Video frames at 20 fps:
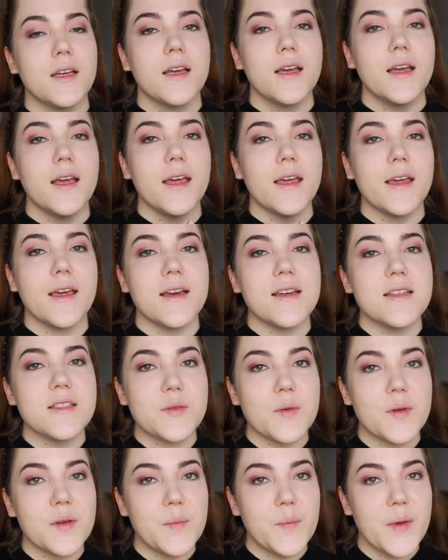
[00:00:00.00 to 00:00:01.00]
Hey guys,
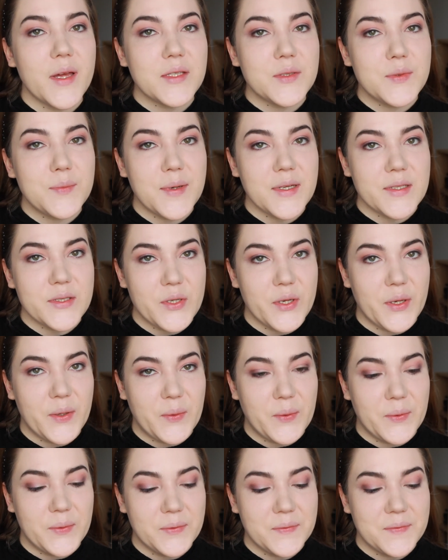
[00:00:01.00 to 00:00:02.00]
welcome back to my
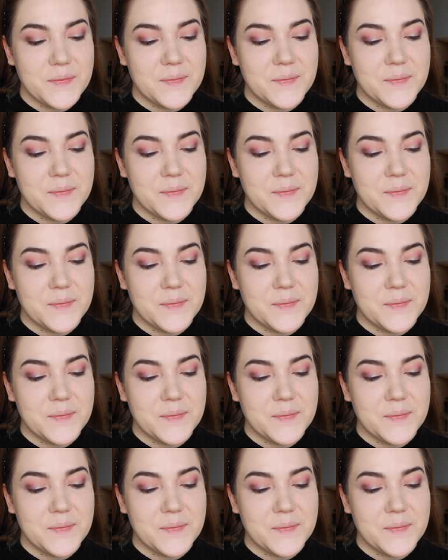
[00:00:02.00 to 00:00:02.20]
channel.